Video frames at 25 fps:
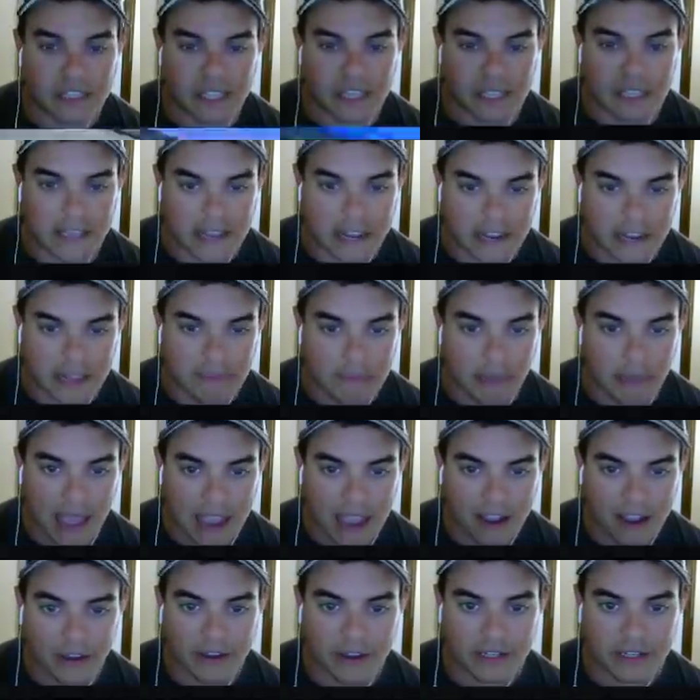getting
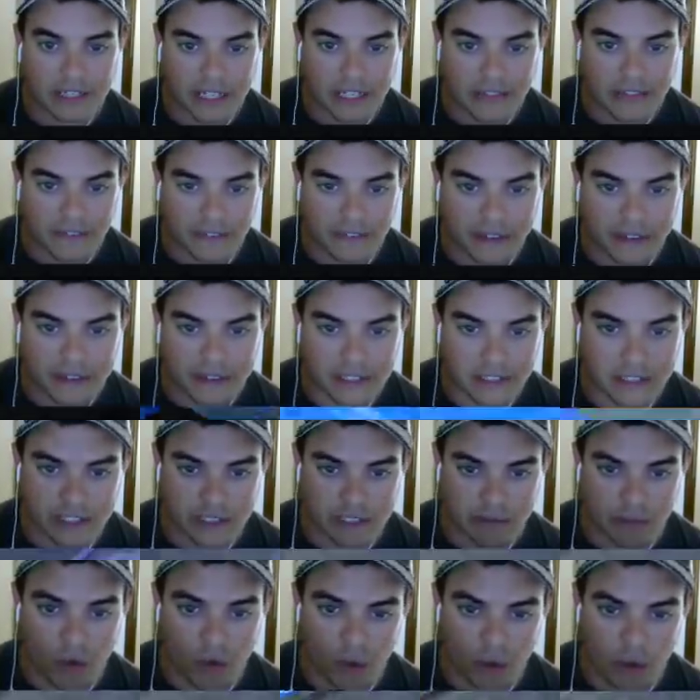back on defense is
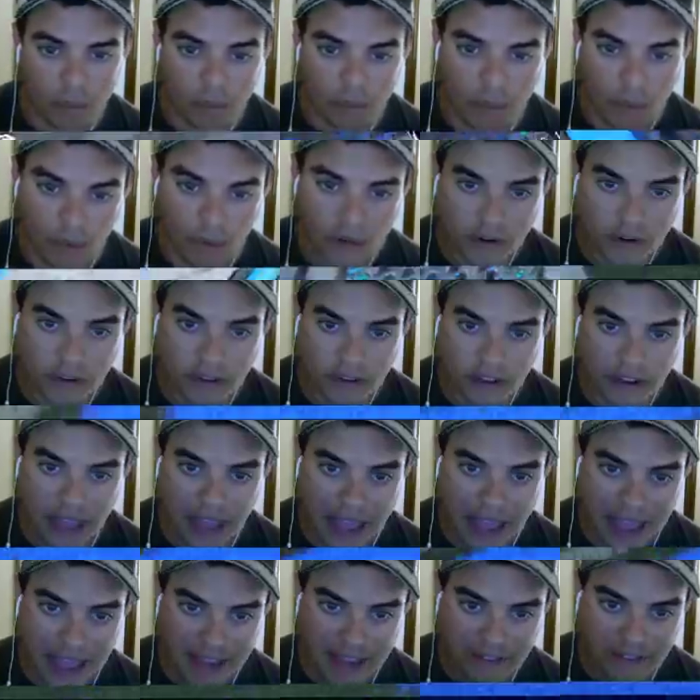more important than
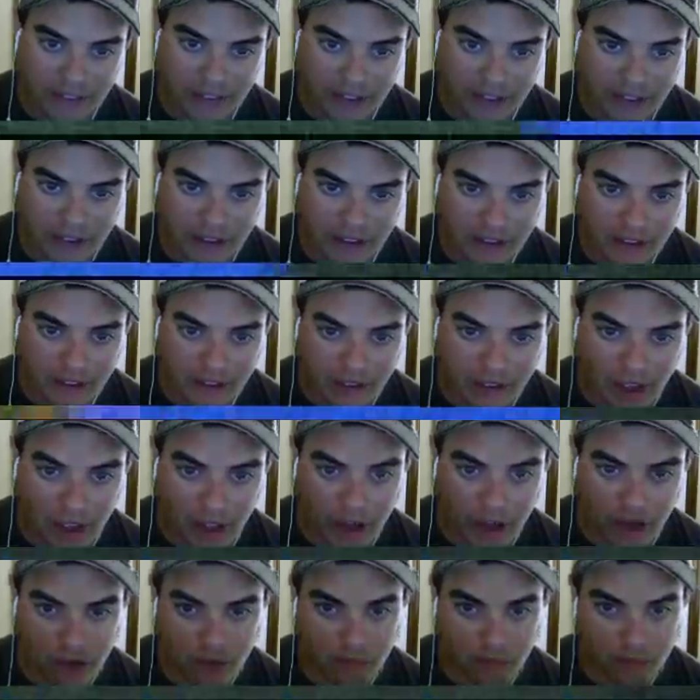having
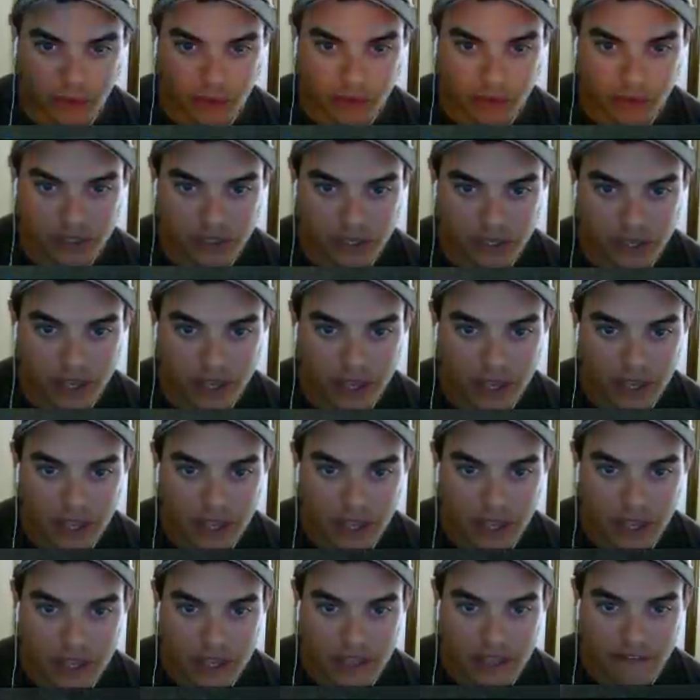100 boost.
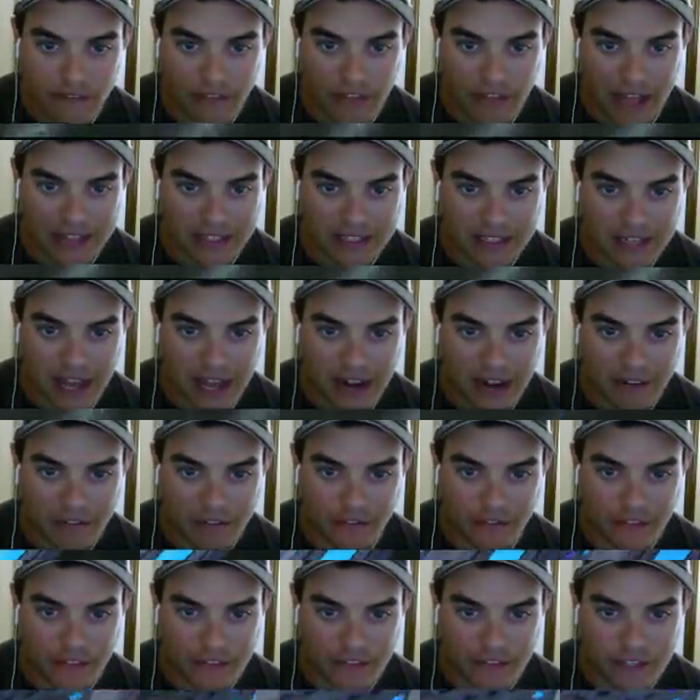If that's not a
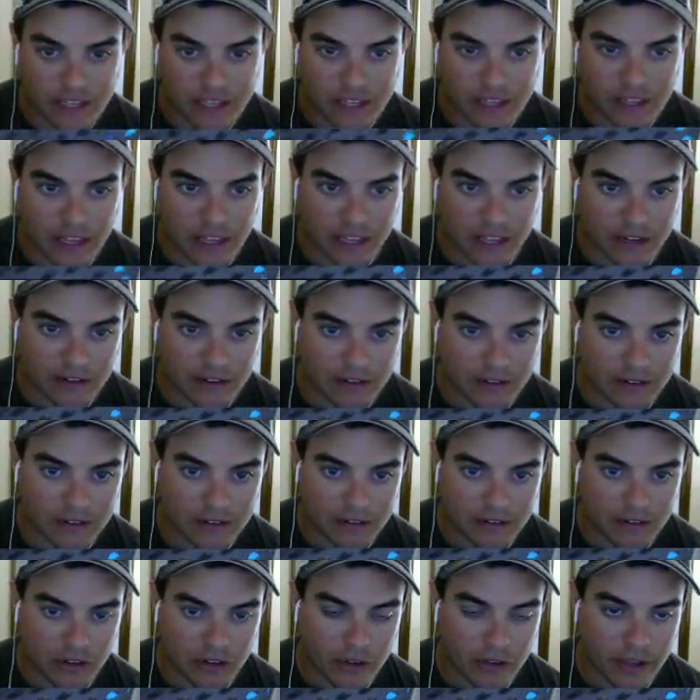50 that
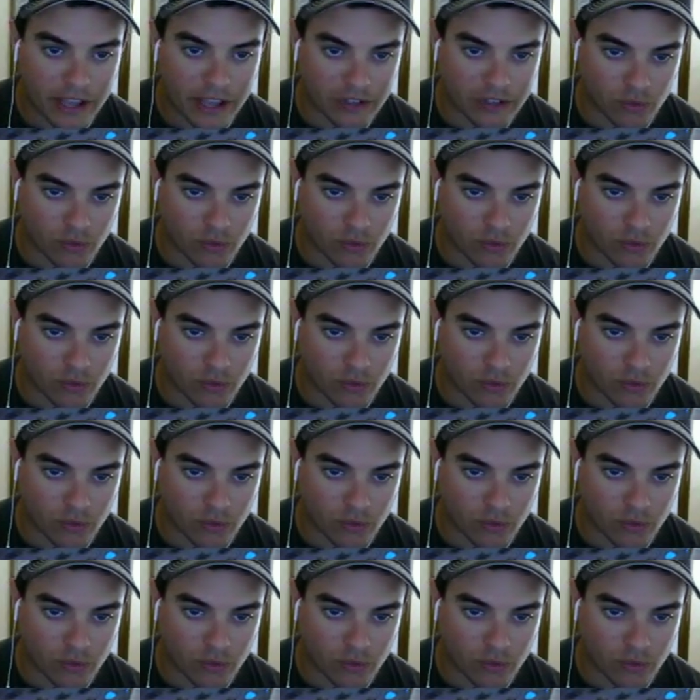you guys